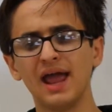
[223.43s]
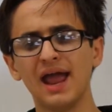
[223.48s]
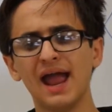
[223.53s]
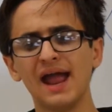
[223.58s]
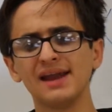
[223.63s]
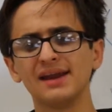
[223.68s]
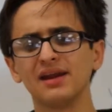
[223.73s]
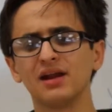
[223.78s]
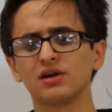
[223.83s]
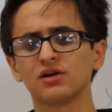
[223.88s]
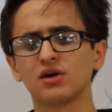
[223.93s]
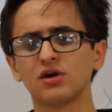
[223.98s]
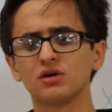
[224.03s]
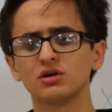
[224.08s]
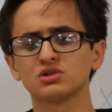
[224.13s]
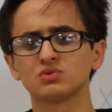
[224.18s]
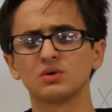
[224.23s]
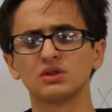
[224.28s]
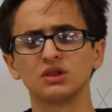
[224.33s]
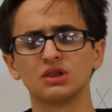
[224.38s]
and it
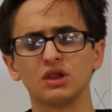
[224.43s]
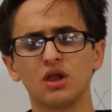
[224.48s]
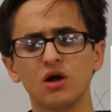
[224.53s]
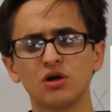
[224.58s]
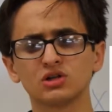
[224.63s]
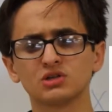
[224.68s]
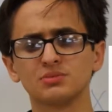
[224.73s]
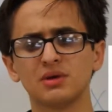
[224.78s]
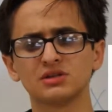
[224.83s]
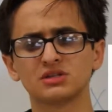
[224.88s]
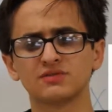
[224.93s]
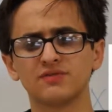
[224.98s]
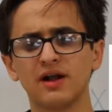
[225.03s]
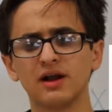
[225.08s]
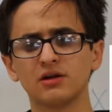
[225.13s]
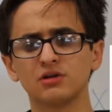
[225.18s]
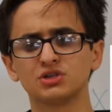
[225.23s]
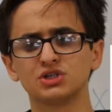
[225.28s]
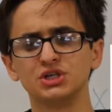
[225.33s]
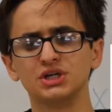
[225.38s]
occurs when large amounts of
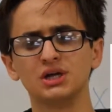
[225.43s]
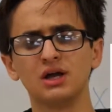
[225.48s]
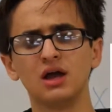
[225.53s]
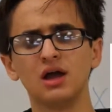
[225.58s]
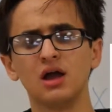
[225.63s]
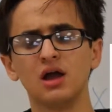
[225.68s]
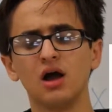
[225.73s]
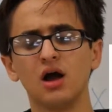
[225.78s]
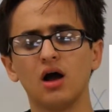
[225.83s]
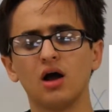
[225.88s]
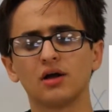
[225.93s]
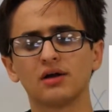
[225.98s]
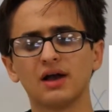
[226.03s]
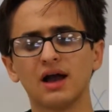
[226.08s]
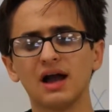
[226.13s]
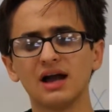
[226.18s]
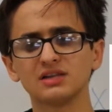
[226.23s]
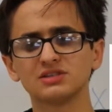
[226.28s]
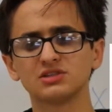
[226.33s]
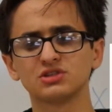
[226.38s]
energy are
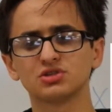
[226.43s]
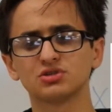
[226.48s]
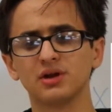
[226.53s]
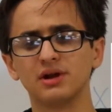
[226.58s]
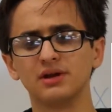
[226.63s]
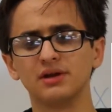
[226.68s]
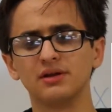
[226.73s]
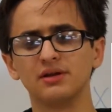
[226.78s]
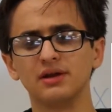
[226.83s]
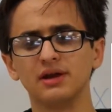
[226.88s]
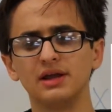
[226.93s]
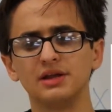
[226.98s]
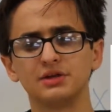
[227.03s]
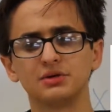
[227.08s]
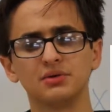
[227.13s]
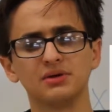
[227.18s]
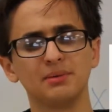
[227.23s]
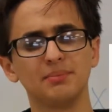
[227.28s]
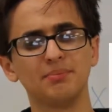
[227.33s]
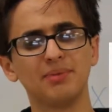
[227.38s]
concentrated
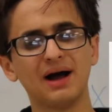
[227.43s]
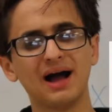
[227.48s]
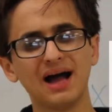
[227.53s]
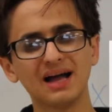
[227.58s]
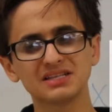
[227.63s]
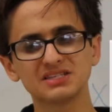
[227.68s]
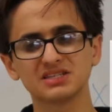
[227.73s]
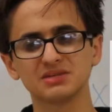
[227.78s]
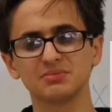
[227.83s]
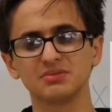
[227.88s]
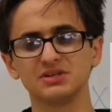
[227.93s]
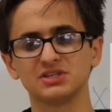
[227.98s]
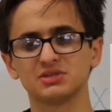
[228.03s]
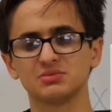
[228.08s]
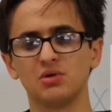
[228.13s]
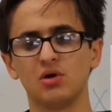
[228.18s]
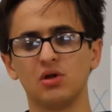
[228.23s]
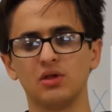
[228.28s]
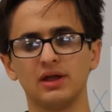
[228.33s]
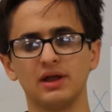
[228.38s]
into an impossibly
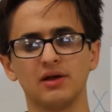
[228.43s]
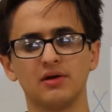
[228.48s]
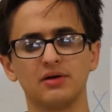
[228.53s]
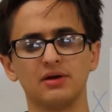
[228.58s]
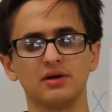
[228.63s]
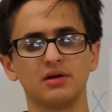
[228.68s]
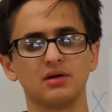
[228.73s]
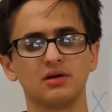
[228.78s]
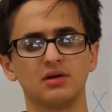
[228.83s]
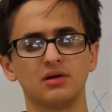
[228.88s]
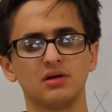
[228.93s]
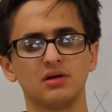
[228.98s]
small area.